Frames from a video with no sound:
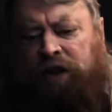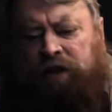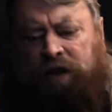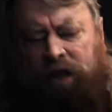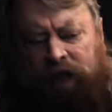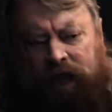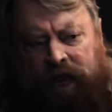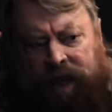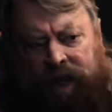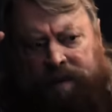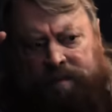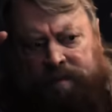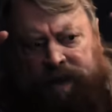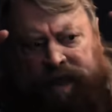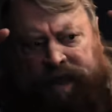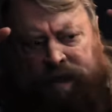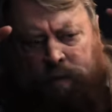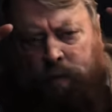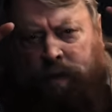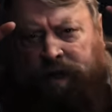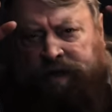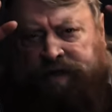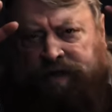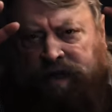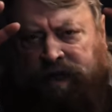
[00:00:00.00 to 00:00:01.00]
In black and
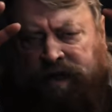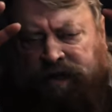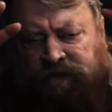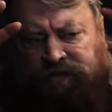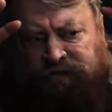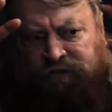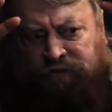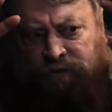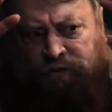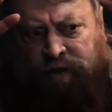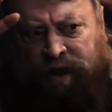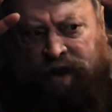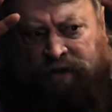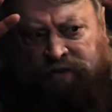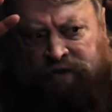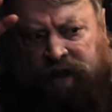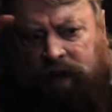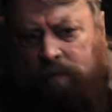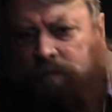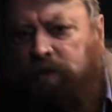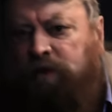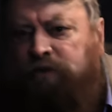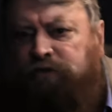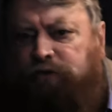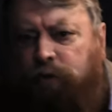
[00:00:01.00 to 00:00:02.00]
white, it had a strange
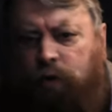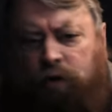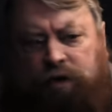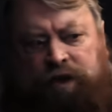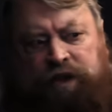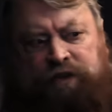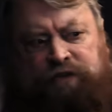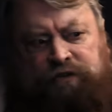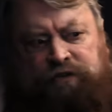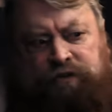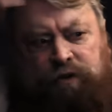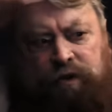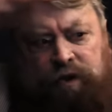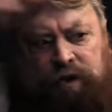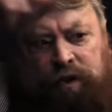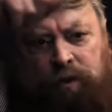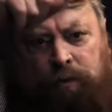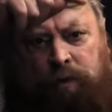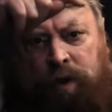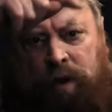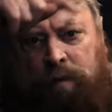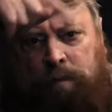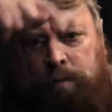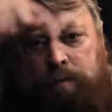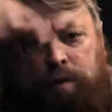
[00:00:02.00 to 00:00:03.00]
atmosphere. Those rockets going
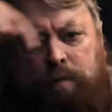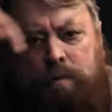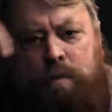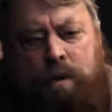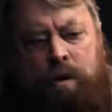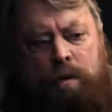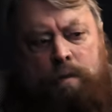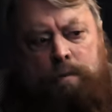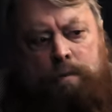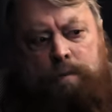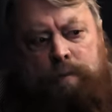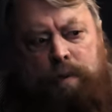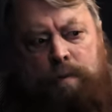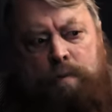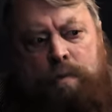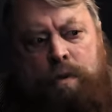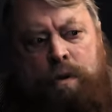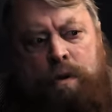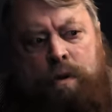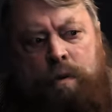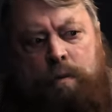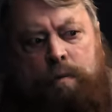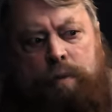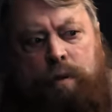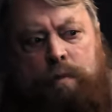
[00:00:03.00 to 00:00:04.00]
around, boom, boom,
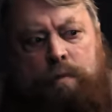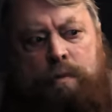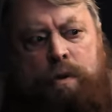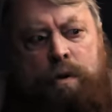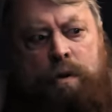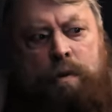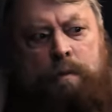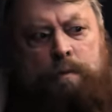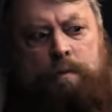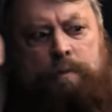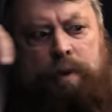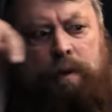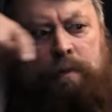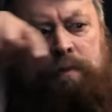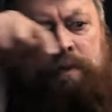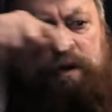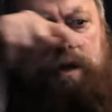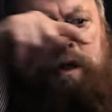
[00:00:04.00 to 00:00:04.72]
boom, boom,